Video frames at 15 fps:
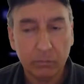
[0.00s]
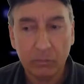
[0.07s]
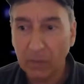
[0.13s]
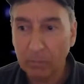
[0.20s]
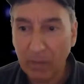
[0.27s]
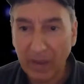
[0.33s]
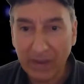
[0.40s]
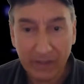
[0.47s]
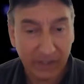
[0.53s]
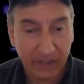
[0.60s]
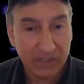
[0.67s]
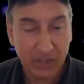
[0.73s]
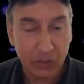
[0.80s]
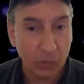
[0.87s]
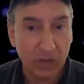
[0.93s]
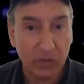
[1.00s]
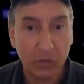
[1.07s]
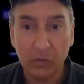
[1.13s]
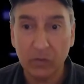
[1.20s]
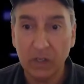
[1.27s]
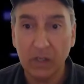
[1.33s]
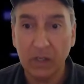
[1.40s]
back in, like I said,
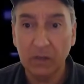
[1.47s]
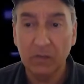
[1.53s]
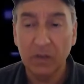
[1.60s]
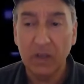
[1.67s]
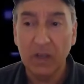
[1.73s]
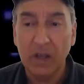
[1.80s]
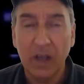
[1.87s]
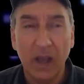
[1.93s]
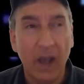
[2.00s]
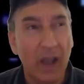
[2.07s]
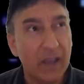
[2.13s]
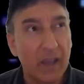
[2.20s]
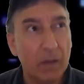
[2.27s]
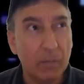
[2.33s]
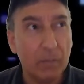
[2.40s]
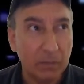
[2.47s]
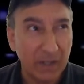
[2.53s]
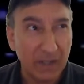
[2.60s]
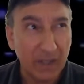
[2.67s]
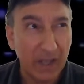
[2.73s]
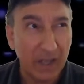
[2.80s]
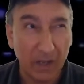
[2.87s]
2013. I have up to
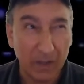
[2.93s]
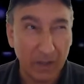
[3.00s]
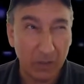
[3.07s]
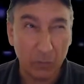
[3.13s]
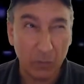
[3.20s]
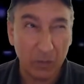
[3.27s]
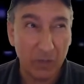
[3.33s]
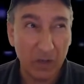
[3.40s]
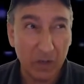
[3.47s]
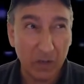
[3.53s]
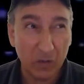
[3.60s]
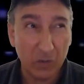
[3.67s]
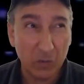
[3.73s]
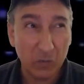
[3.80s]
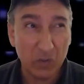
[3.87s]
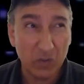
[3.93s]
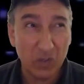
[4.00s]
date, I think, with videos,